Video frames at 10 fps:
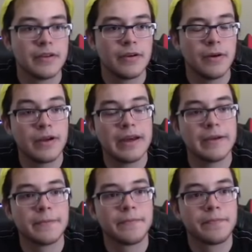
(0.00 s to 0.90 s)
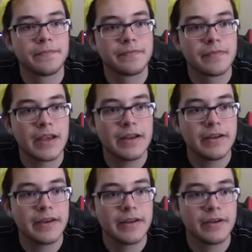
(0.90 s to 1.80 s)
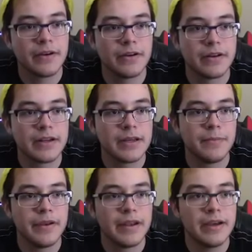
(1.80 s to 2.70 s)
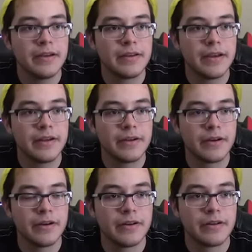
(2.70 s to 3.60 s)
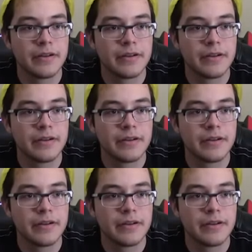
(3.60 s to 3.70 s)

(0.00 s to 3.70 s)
Okay. Not getting hurt. I am not getting hurt.